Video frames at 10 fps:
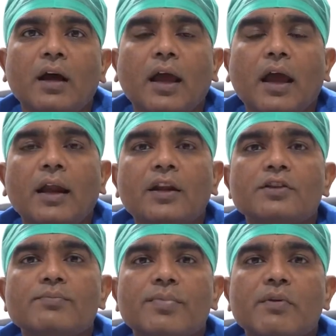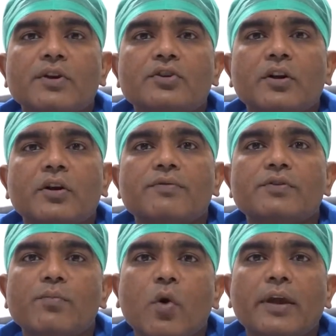and prevention of
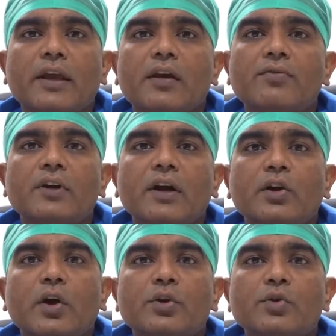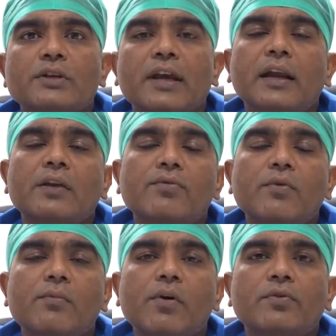smoking. If they are using any
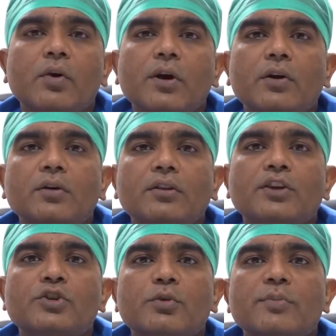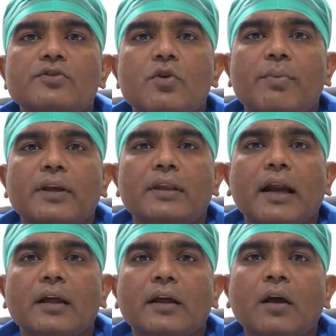form of tobacco, they should be stopping
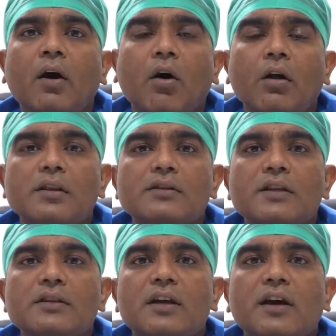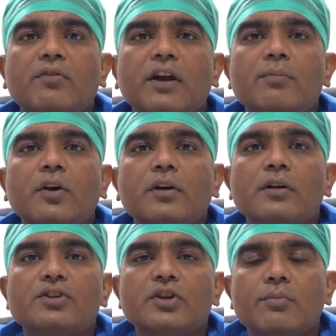that. All these things are very
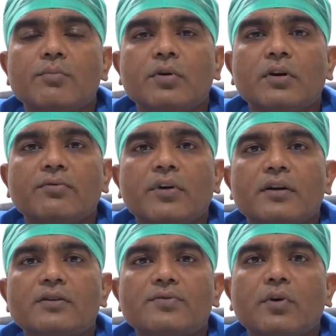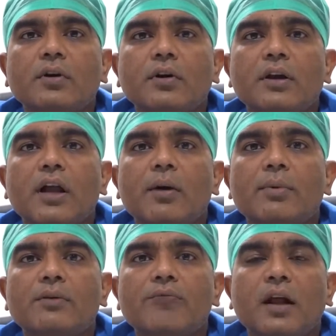much important factors for
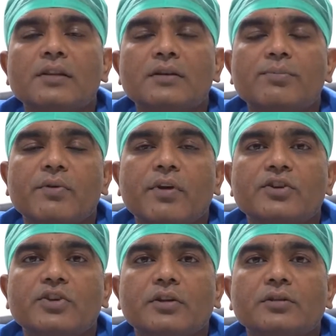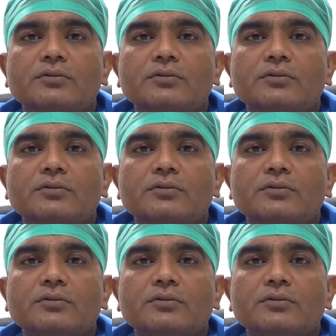diabetic ulcer prevention.